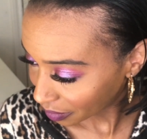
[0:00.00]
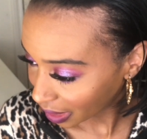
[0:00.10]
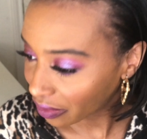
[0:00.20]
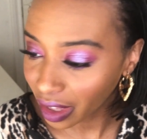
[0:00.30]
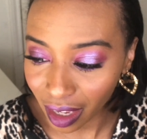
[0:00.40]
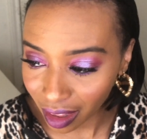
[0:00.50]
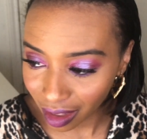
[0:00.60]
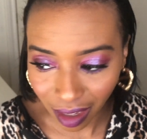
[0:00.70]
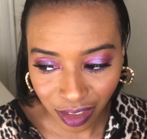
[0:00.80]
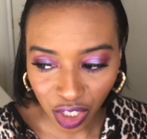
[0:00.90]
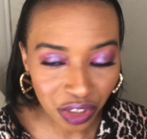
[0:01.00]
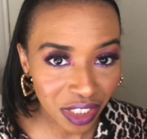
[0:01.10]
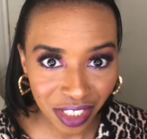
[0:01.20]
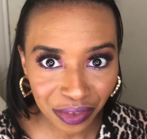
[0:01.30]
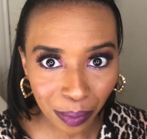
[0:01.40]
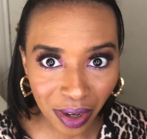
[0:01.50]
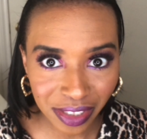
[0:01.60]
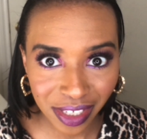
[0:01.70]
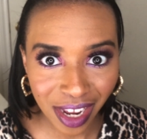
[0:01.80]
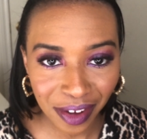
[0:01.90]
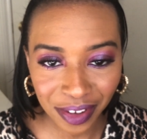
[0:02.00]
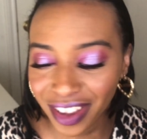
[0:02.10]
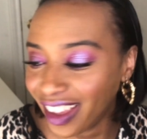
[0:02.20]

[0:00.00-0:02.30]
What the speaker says: I feel like I look like a totally different person now.